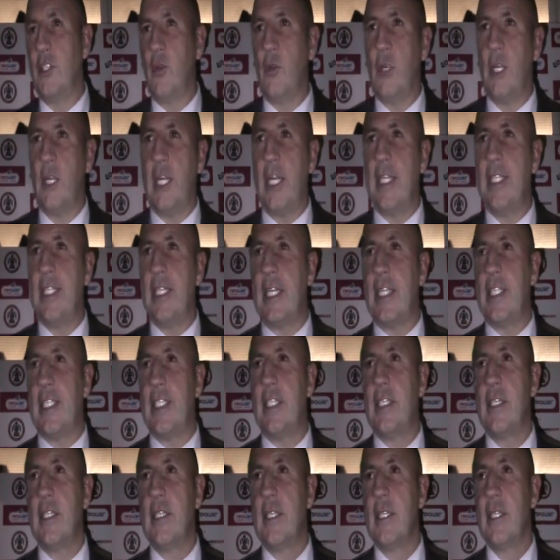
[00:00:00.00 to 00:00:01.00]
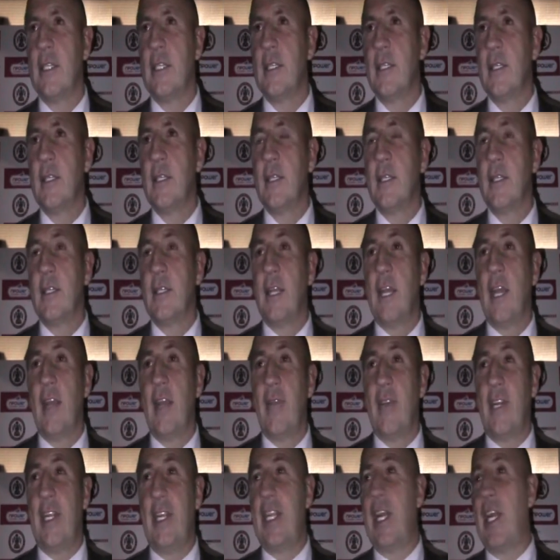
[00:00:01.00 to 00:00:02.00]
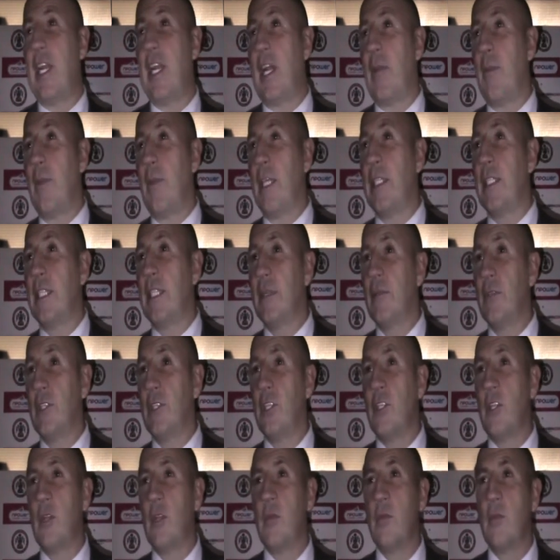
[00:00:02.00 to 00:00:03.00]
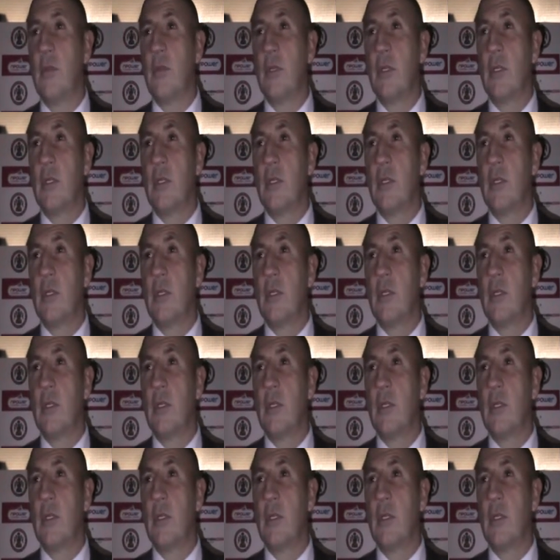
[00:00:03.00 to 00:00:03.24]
showed a great energy. Everything I like my teams to do.